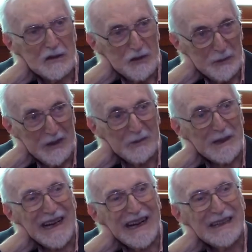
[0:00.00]
Smith
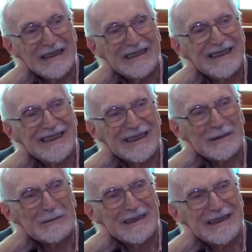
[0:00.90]
Klein
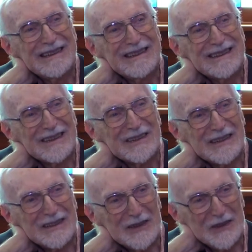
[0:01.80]

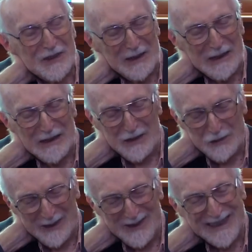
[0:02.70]

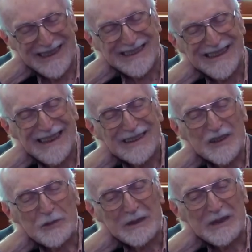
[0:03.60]
Smith line. The
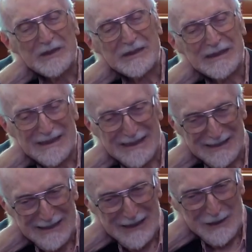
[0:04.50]
Smith, uh,
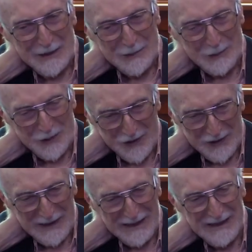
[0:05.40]
who was
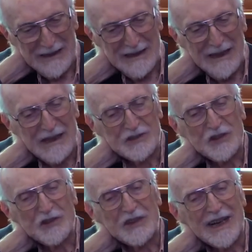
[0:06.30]
at the, had
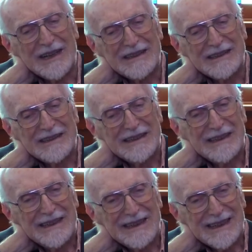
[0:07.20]
just died,
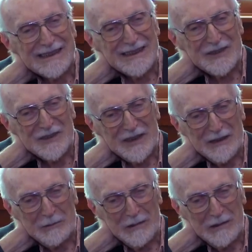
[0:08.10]
and his
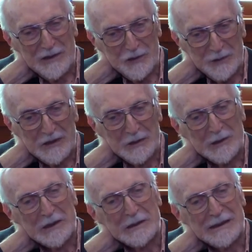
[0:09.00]
uh, his widow
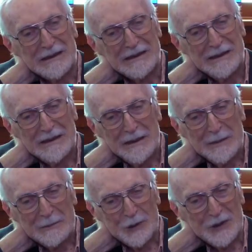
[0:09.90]
had uh,
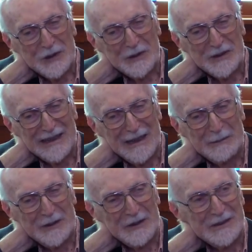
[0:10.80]
put his
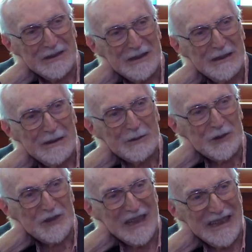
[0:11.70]
library for
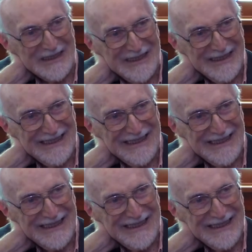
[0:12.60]
sale,